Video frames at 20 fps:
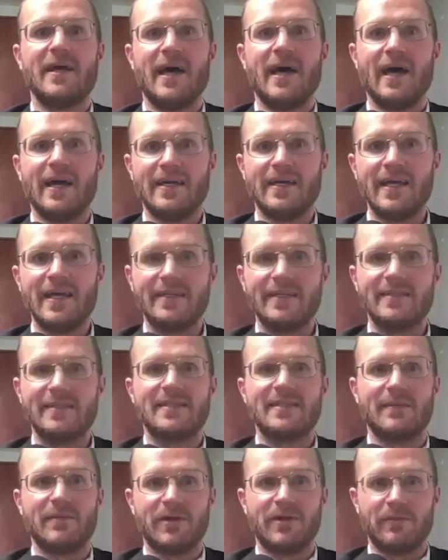against
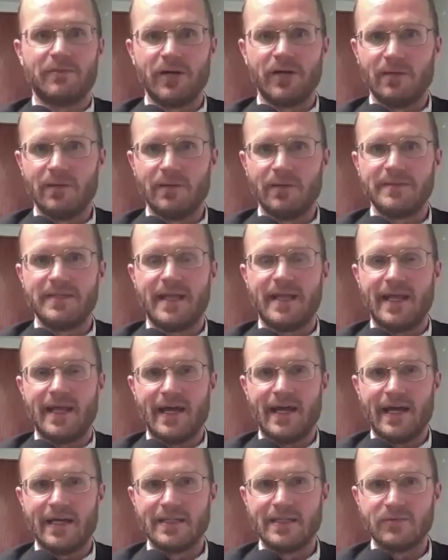some of the problems that
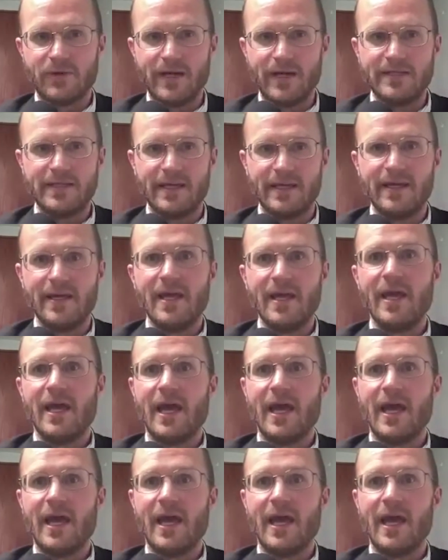AI is raising